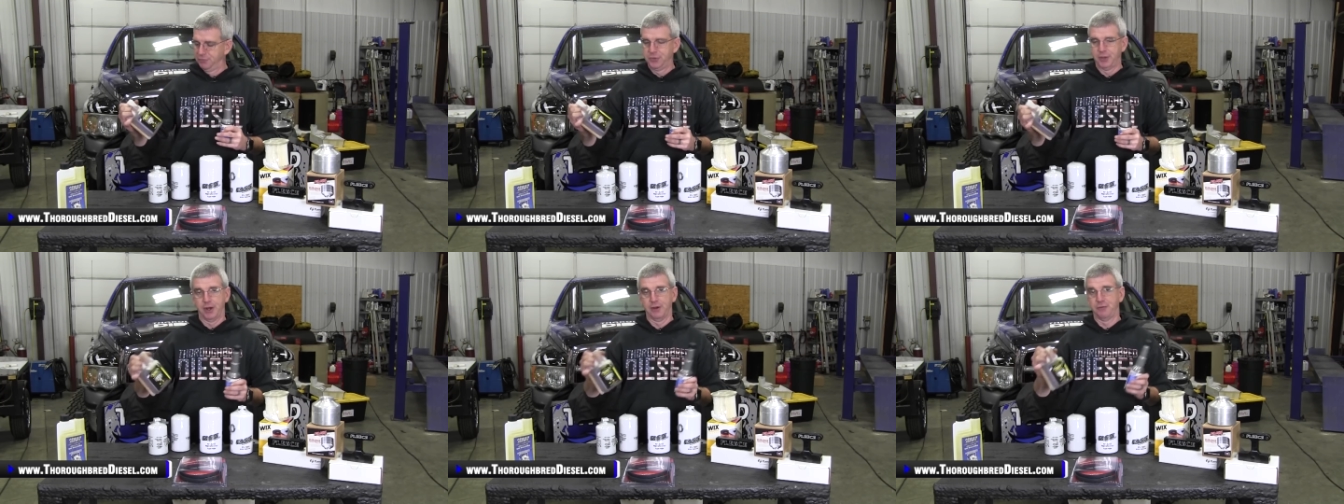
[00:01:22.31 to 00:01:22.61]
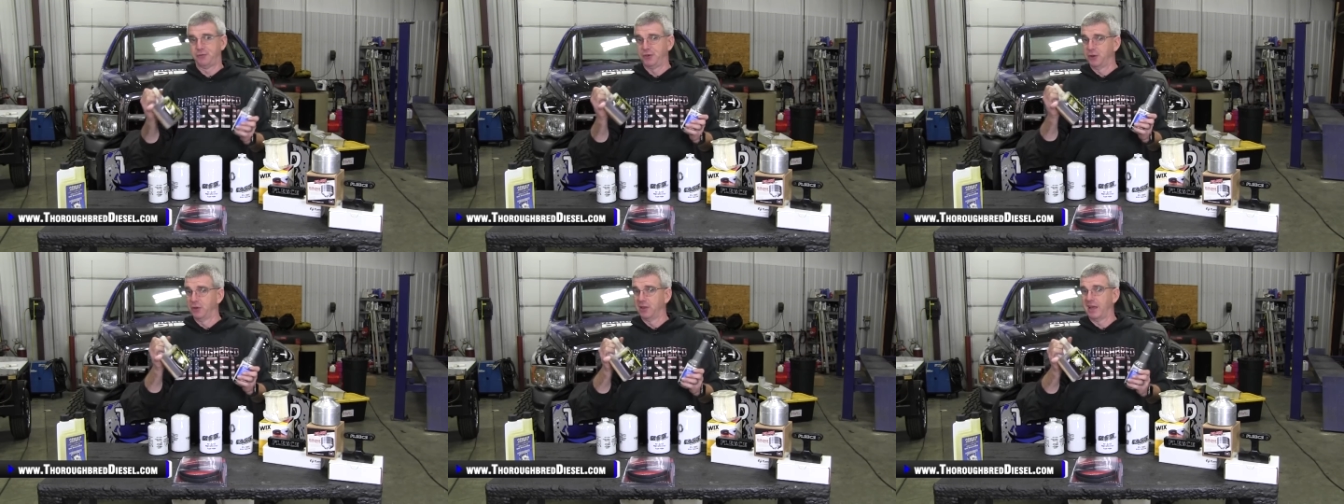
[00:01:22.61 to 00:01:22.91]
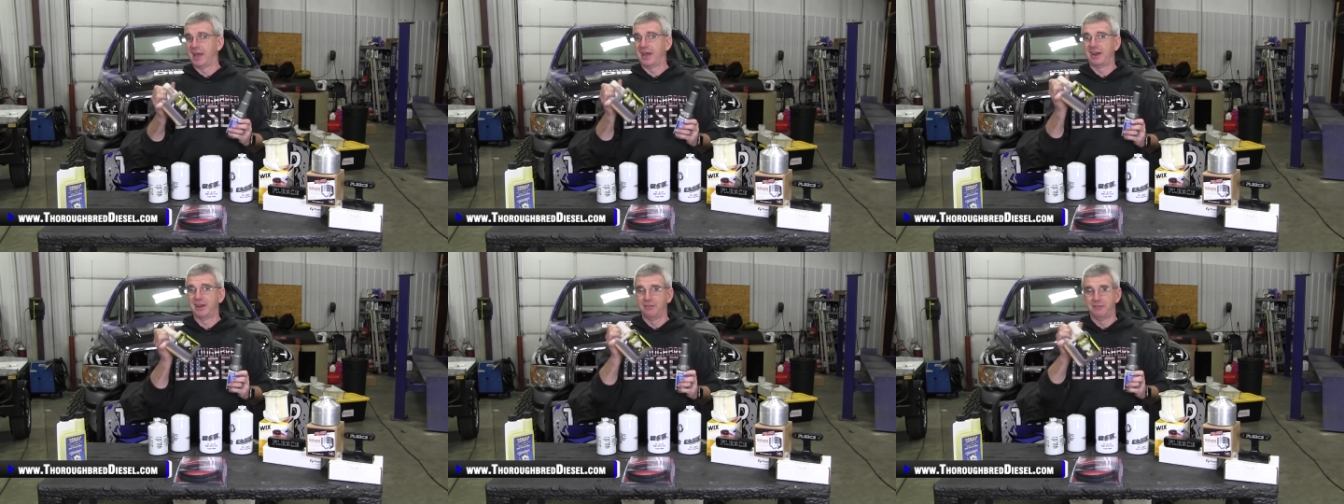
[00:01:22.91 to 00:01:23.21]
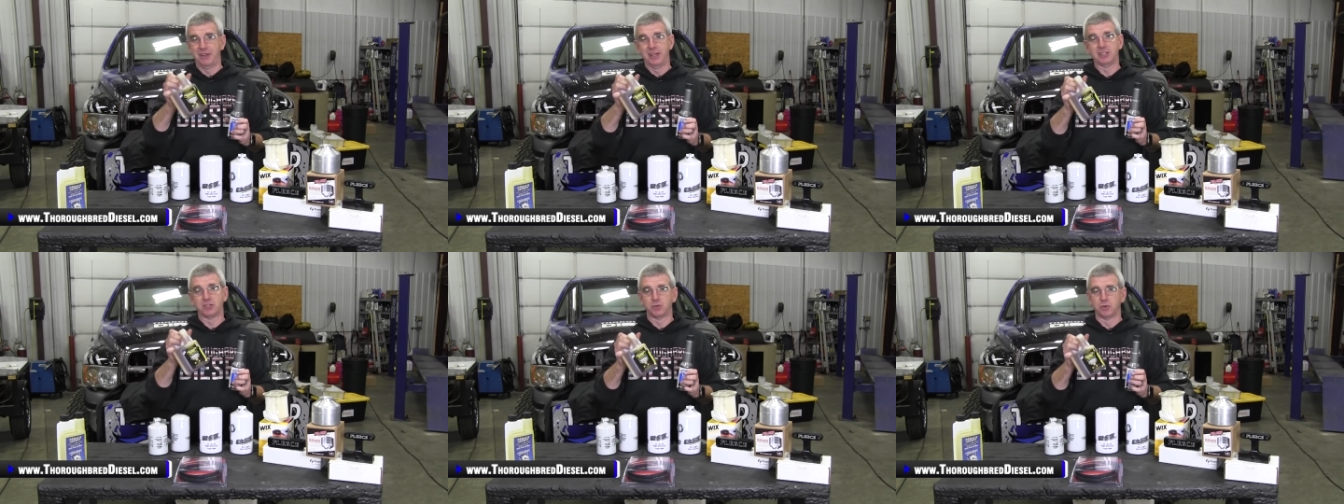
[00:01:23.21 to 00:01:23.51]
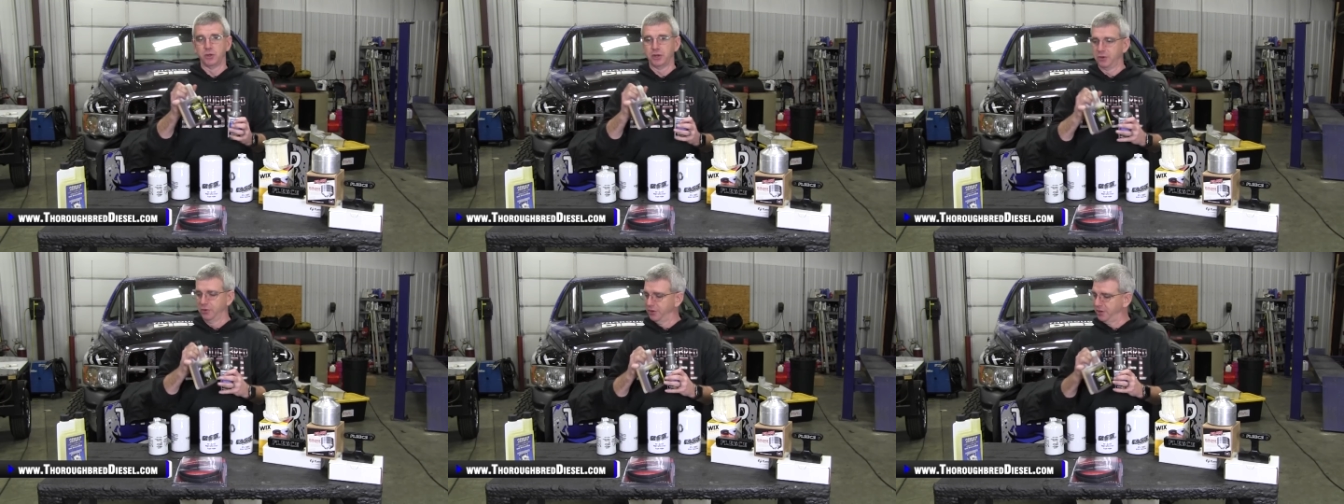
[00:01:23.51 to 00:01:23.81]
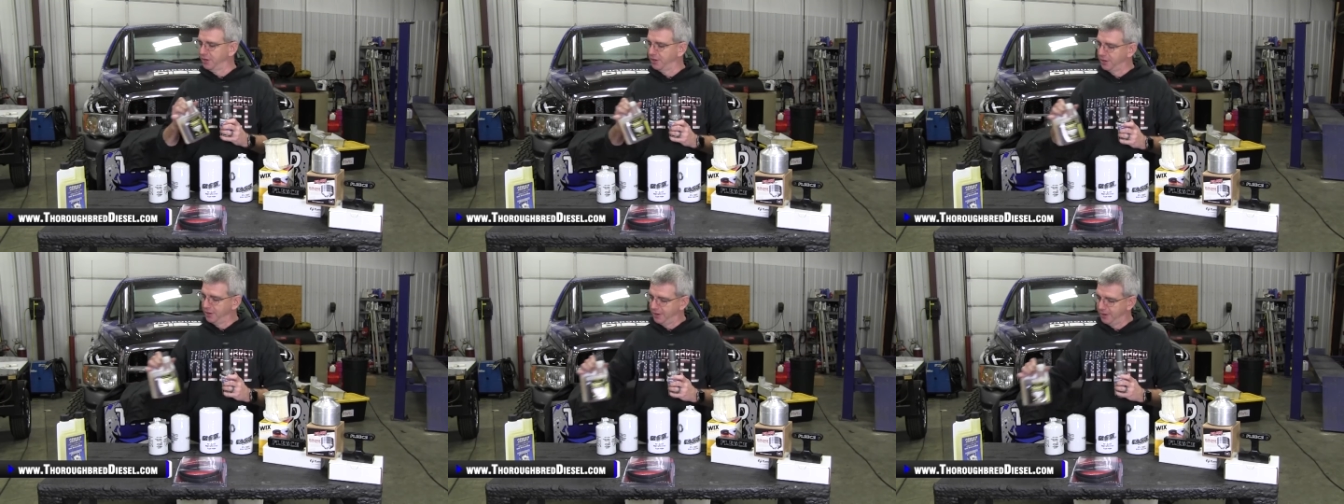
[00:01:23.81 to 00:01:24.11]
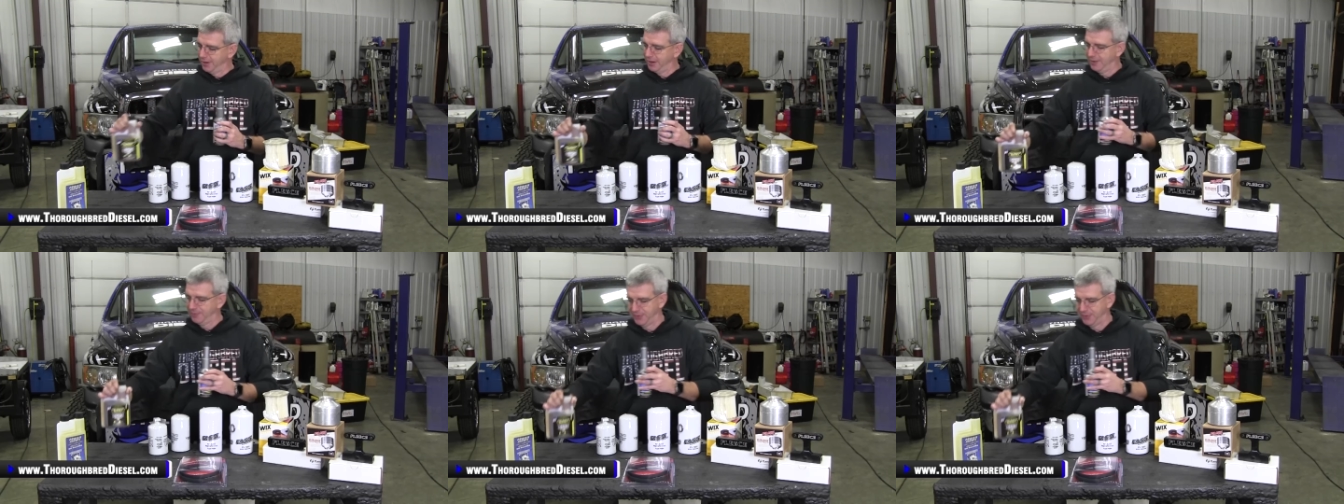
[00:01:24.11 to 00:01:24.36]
their fuel additive. It's really, really good.